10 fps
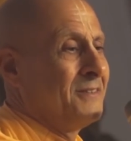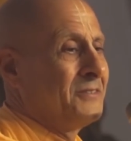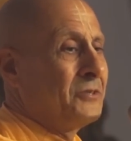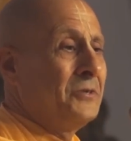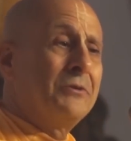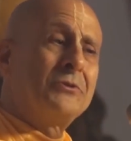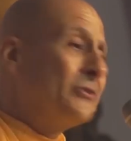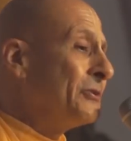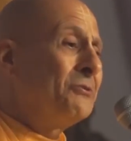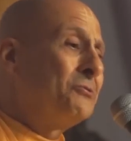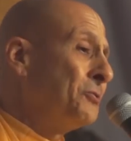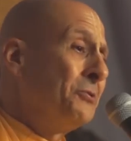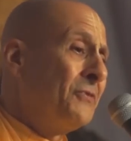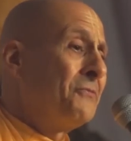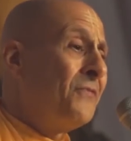So here's little
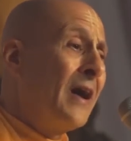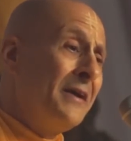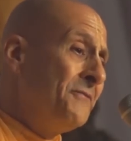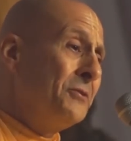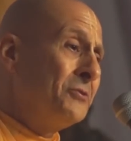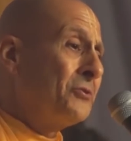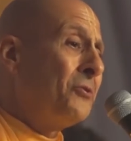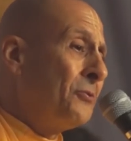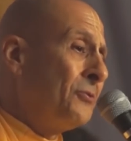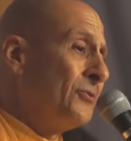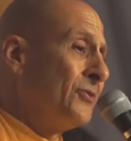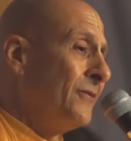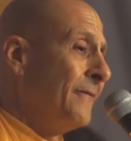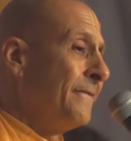Dhruva, 5 years old.